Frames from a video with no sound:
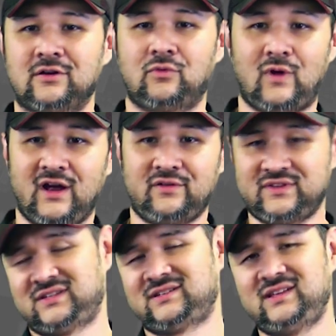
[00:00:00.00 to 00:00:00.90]
While
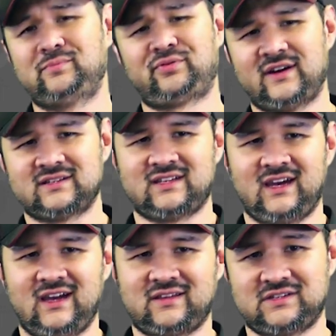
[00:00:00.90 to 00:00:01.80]
this steep price
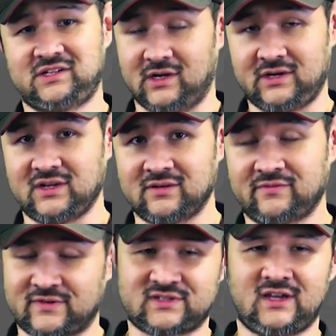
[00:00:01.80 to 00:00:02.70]
tag is daunting
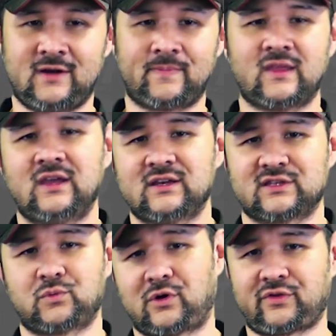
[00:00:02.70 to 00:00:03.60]
for some,
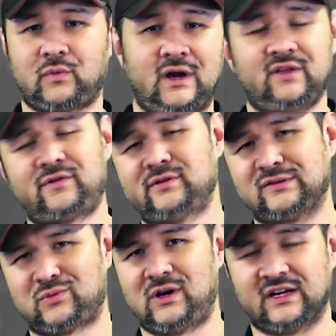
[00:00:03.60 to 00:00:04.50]
it's worthwhile for
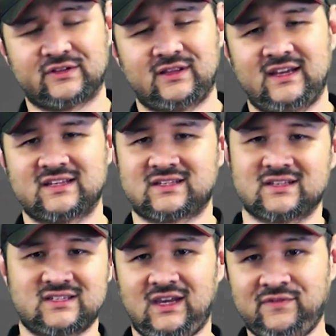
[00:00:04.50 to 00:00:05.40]
those wanting the latest
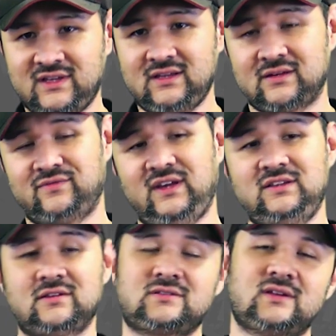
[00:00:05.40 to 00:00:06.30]
in safety,
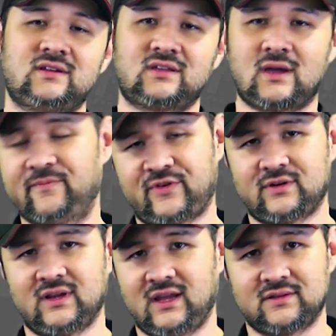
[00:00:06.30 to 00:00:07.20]
convenience,
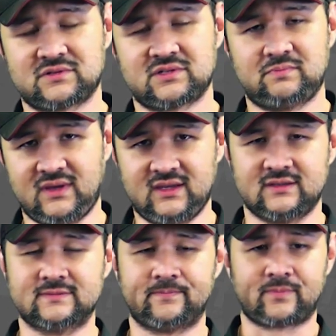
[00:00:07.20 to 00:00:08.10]
comfort, and
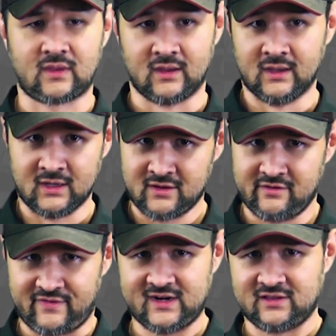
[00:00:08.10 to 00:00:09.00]
speed.
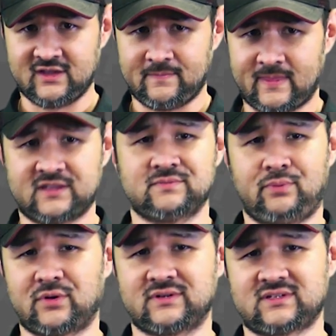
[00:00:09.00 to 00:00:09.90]
Finally, it's
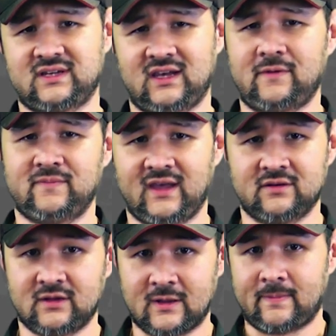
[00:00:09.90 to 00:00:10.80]
important to say
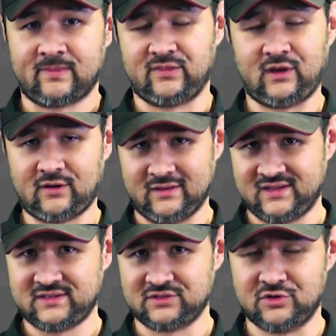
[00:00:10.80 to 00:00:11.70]
that there
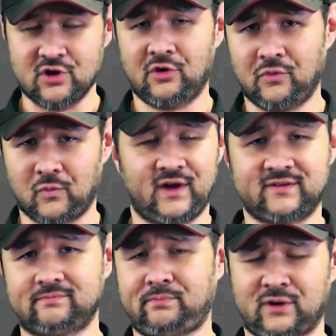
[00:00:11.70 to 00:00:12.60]
is no
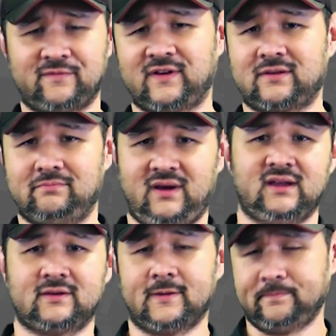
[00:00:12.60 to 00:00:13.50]
one perfect
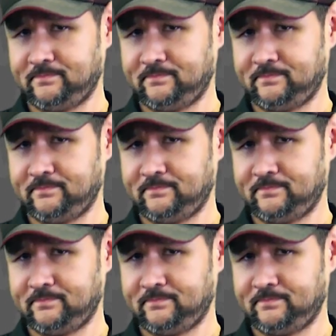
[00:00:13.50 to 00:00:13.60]
bike.